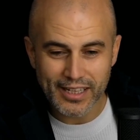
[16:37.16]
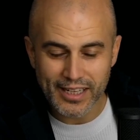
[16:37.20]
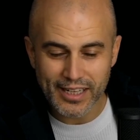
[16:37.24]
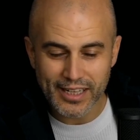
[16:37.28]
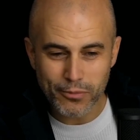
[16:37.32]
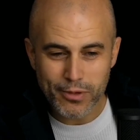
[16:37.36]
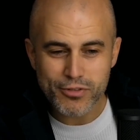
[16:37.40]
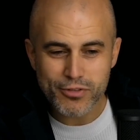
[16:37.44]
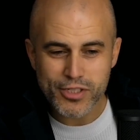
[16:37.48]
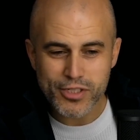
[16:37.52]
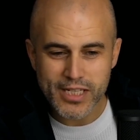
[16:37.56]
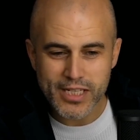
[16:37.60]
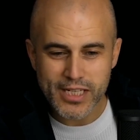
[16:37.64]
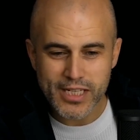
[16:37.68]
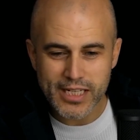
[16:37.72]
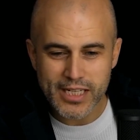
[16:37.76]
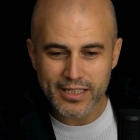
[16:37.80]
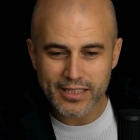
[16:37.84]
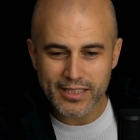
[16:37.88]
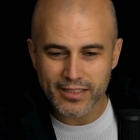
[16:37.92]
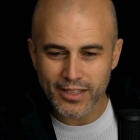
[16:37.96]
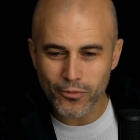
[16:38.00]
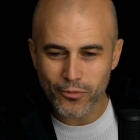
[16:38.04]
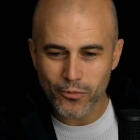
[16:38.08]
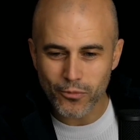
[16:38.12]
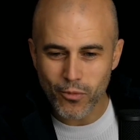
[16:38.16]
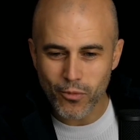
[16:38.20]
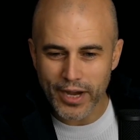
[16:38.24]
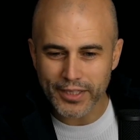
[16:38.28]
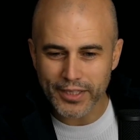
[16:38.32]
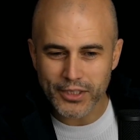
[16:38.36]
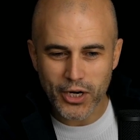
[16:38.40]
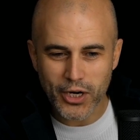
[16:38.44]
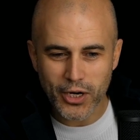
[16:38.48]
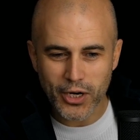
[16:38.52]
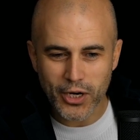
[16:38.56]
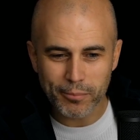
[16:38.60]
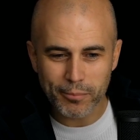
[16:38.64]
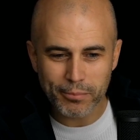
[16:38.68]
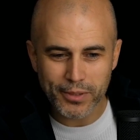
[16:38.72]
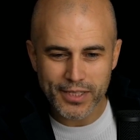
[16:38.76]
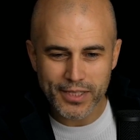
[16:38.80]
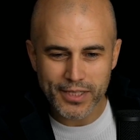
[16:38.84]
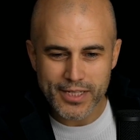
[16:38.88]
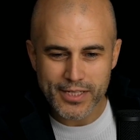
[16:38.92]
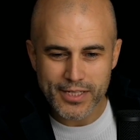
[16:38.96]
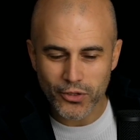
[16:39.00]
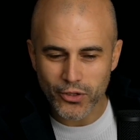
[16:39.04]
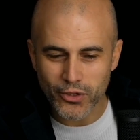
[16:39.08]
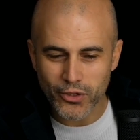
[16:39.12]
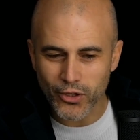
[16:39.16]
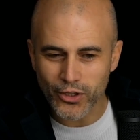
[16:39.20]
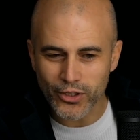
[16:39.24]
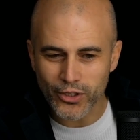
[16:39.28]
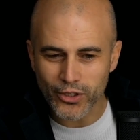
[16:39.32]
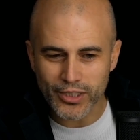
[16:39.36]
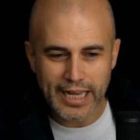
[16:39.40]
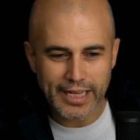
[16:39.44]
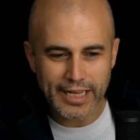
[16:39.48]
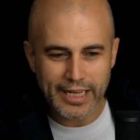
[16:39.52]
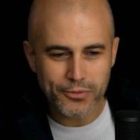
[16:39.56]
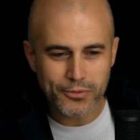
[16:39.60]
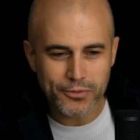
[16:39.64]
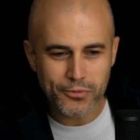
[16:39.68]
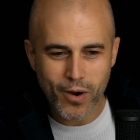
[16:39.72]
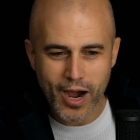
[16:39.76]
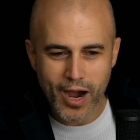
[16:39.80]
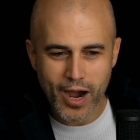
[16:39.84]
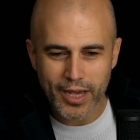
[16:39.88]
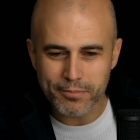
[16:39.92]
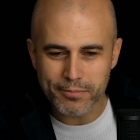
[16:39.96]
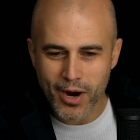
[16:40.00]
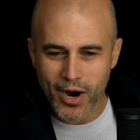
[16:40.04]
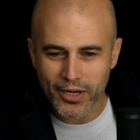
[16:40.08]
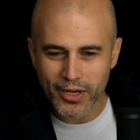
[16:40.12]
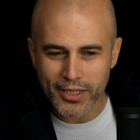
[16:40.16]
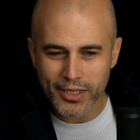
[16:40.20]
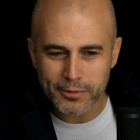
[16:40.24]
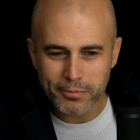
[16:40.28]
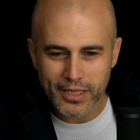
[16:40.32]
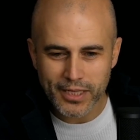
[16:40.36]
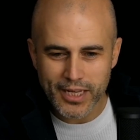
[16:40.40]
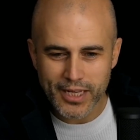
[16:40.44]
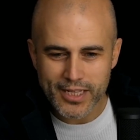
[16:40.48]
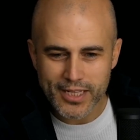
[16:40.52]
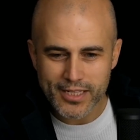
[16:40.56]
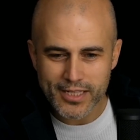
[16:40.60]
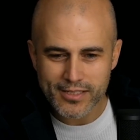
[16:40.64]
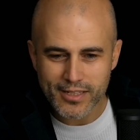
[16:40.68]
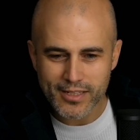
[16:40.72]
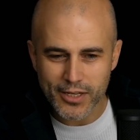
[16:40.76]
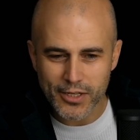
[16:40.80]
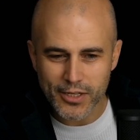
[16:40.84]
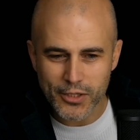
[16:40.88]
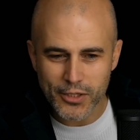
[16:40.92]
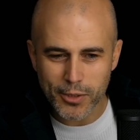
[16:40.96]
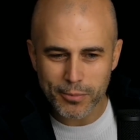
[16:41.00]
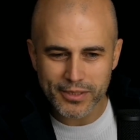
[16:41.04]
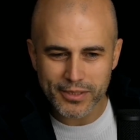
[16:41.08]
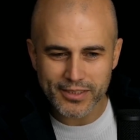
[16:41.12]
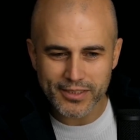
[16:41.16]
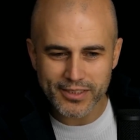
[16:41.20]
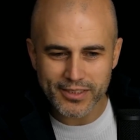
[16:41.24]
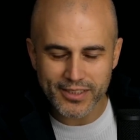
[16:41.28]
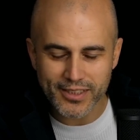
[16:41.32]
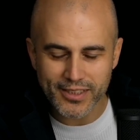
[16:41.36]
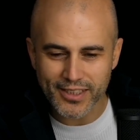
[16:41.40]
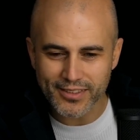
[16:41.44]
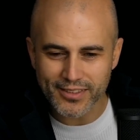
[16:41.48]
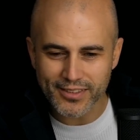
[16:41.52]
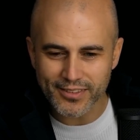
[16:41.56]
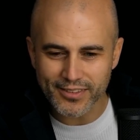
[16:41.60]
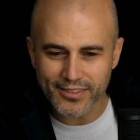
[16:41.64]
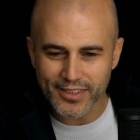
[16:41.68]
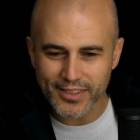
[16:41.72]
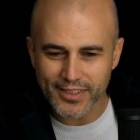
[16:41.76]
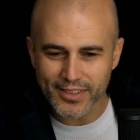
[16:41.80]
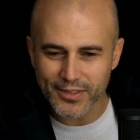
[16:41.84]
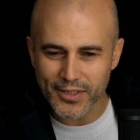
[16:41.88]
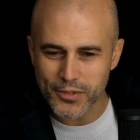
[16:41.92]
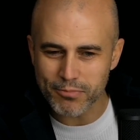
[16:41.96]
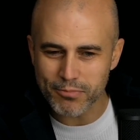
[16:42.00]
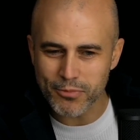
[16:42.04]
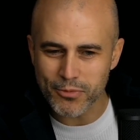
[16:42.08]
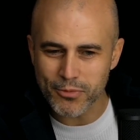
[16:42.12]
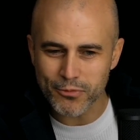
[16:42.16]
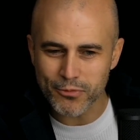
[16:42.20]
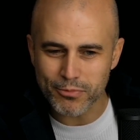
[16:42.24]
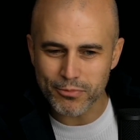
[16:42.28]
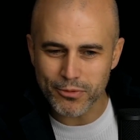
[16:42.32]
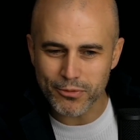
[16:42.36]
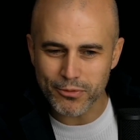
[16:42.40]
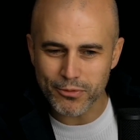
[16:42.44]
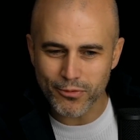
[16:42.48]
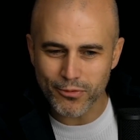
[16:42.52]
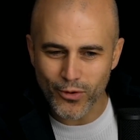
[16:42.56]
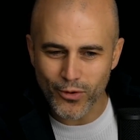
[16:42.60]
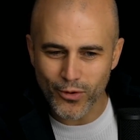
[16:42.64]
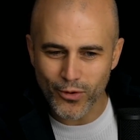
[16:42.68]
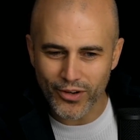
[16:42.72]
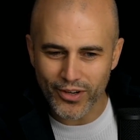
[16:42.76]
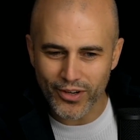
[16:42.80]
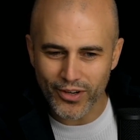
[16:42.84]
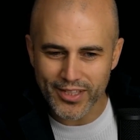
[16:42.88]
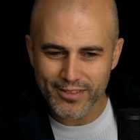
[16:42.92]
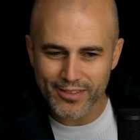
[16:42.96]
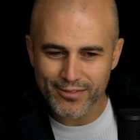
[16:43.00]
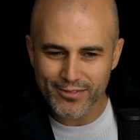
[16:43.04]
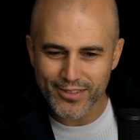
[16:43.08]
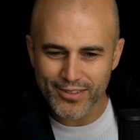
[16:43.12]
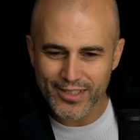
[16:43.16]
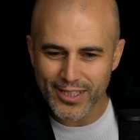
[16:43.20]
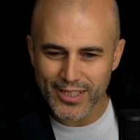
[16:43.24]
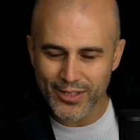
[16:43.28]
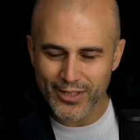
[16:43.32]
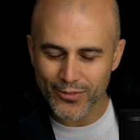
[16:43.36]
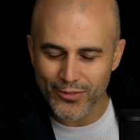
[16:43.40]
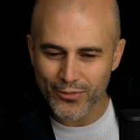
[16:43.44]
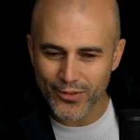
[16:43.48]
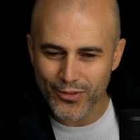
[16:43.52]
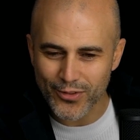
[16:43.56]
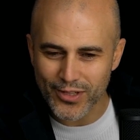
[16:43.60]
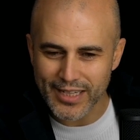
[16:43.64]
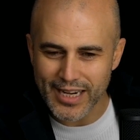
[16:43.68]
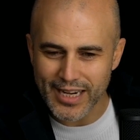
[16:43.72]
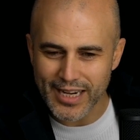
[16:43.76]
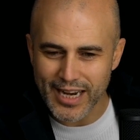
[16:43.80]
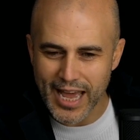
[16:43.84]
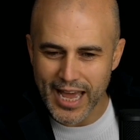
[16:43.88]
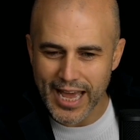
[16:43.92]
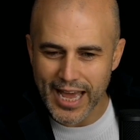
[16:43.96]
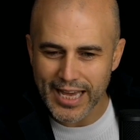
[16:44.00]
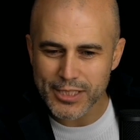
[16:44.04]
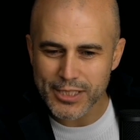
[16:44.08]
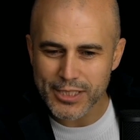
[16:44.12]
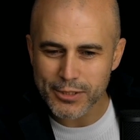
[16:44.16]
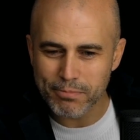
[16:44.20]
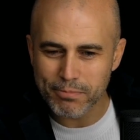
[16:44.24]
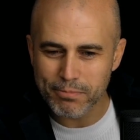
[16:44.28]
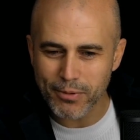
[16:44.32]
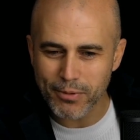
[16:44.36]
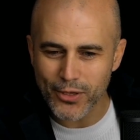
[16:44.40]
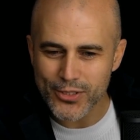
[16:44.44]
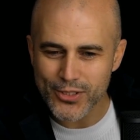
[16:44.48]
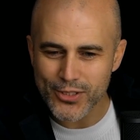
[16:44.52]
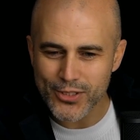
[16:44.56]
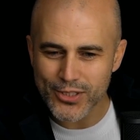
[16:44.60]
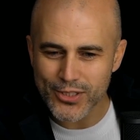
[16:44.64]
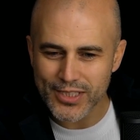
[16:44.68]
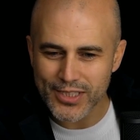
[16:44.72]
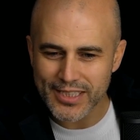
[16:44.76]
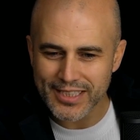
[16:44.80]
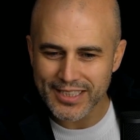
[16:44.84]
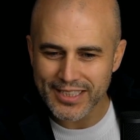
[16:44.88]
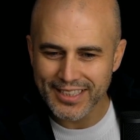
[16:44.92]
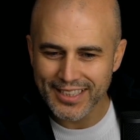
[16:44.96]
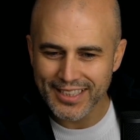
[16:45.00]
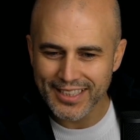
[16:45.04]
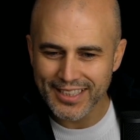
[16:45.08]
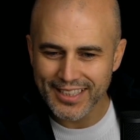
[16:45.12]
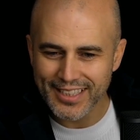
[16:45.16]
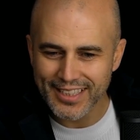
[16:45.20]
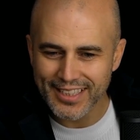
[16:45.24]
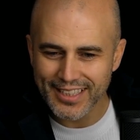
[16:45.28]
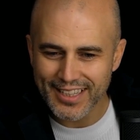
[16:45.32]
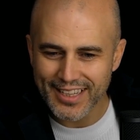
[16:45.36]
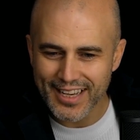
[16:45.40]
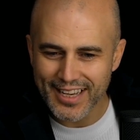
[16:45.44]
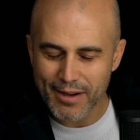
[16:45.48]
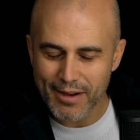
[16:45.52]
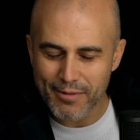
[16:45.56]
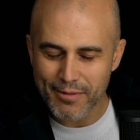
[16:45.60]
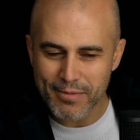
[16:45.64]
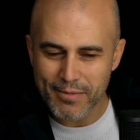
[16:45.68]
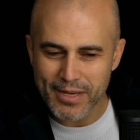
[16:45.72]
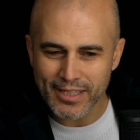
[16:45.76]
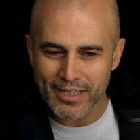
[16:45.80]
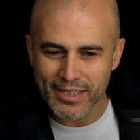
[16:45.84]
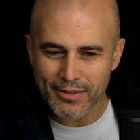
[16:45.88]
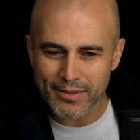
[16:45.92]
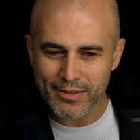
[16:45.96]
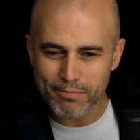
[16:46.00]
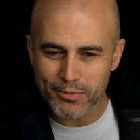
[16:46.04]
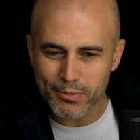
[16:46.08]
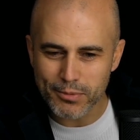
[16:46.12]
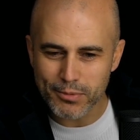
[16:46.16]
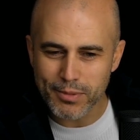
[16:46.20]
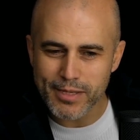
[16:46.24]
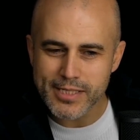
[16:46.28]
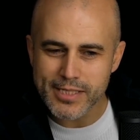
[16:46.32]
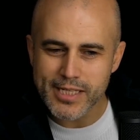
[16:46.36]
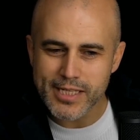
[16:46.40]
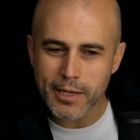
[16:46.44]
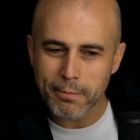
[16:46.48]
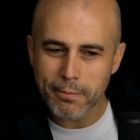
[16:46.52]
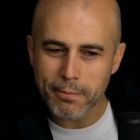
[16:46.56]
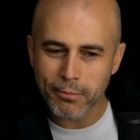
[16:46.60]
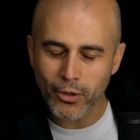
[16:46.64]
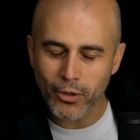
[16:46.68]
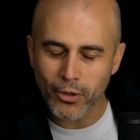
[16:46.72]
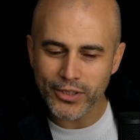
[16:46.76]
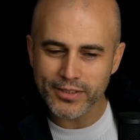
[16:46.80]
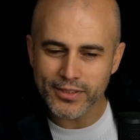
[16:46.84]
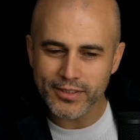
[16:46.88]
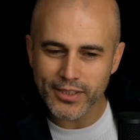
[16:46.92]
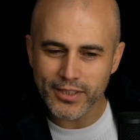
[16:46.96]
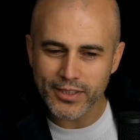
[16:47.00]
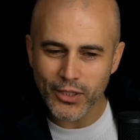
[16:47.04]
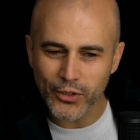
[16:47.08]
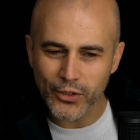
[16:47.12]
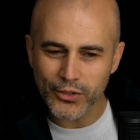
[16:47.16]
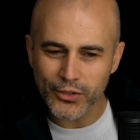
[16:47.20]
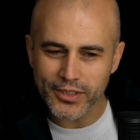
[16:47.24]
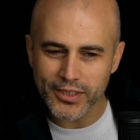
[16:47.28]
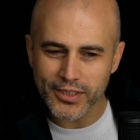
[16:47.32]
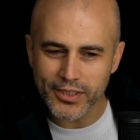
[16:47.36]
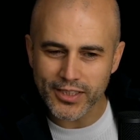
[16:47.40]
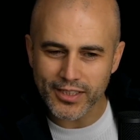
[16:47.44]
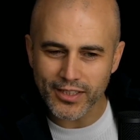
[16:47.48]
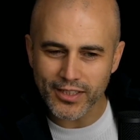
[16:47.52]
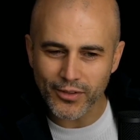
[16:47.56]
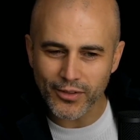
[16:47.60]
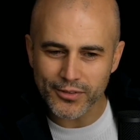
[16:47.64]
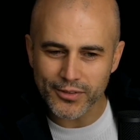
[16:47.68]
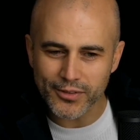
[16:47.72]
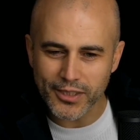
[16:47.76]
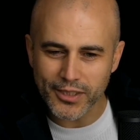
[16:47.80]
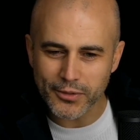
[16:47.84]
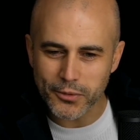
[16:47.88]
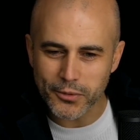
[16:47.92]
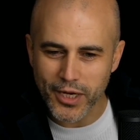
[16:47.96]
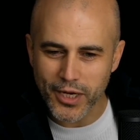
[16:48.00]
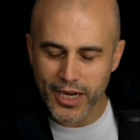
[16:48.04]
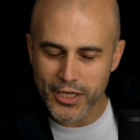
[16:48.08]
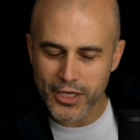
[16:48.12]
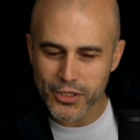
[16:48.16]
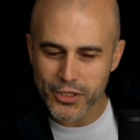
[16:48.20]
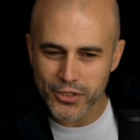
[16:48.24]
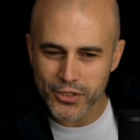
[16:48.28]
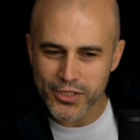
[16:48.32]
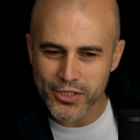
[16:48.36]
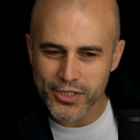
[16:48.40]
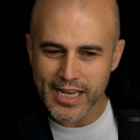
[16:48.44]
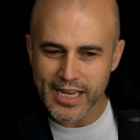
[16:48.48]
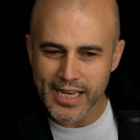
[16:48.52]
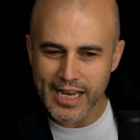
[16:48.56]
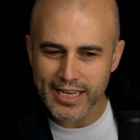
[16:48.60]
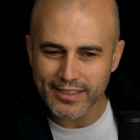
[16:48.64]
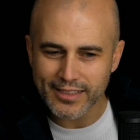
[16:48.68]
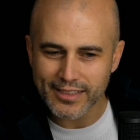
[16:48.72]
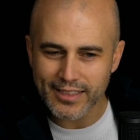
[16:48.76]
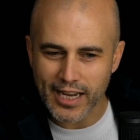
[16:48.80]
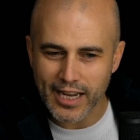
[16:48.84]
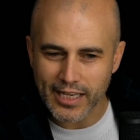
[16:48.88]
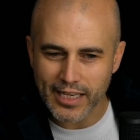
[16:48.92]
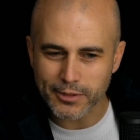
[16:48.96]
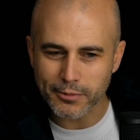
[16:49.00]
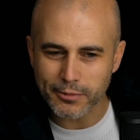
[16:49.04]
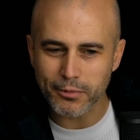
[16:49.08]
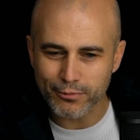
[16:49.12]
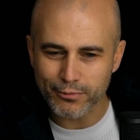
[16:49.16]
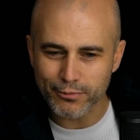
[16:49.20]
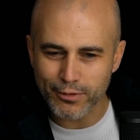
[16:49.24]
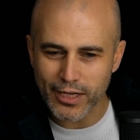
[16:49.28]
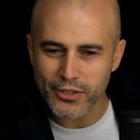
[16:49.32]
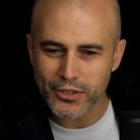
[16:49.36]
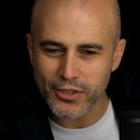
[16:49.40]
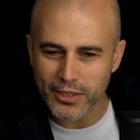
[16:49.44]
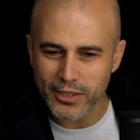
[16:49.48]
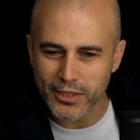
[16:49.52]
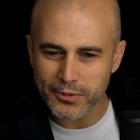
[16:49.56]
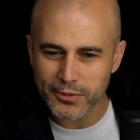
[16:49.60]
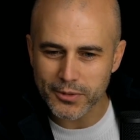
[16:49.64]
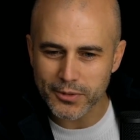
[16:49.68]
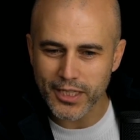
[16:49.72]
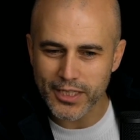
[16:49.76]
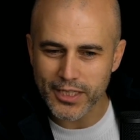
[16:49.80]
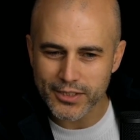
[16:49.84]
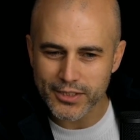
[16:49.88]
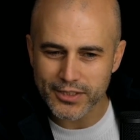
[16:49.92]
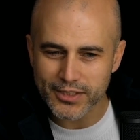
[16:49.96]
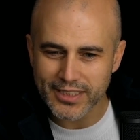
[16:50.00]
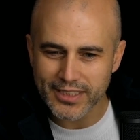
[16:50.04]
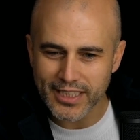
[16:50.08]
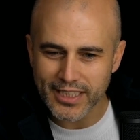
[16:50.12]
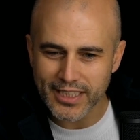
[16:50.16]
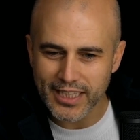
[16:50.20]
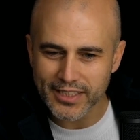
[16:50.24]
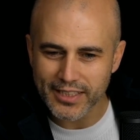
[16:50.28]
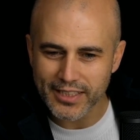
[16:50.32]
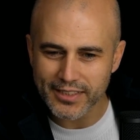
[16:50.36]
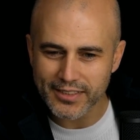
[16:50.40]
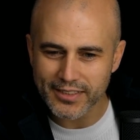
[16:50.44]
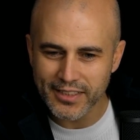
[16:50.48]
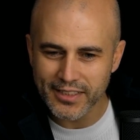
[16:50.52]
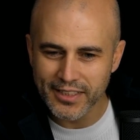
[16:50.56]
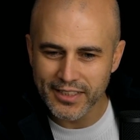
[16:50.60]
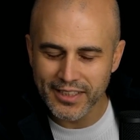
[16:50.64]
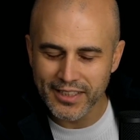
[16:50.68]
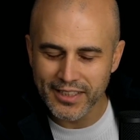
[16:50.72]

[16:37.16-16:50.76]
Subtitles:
we've seen wine companies or online wine marketplace. Nobody did this move before, even if ex post. I mean, basically pointing on the education side, like the professional education side.